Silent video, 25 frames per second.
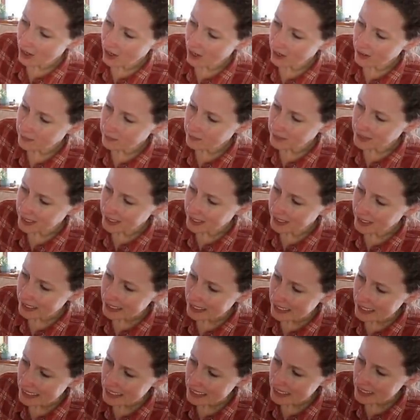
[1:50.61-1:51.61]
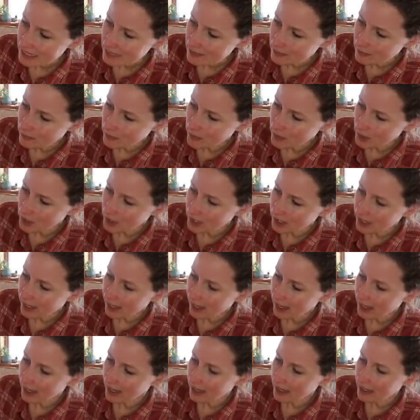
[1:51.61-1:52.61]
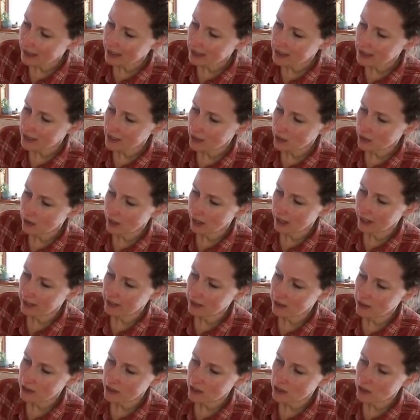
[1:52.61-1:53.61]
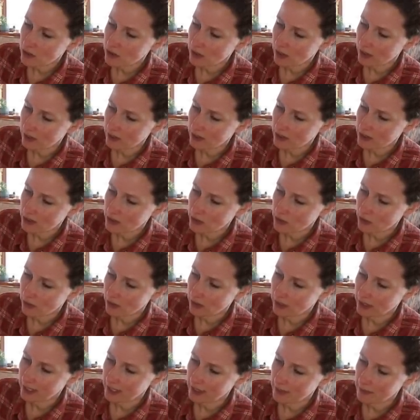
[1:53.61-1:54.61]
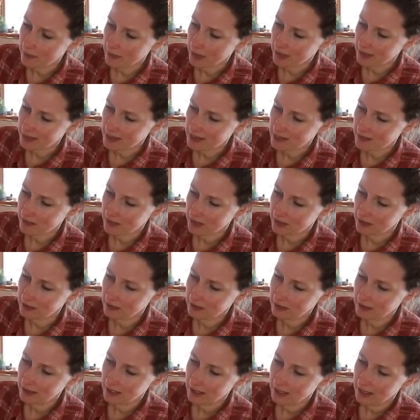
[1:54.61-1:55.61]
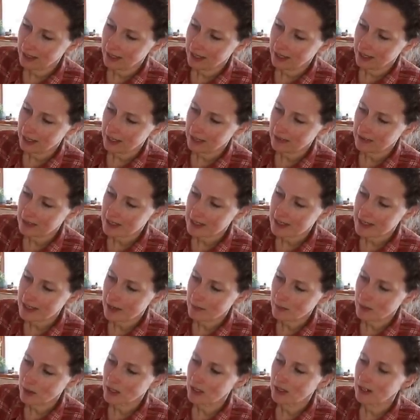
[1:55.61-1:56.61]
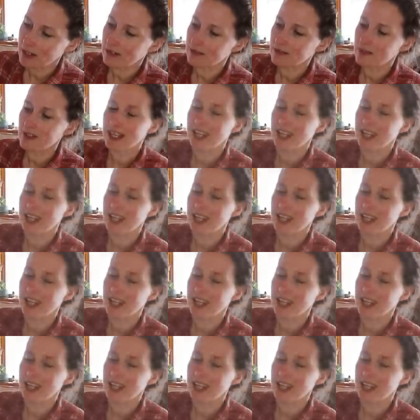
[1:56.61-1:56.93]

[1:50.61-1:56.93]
got me this book at Griner's Drugstore in Munnsville in the summer of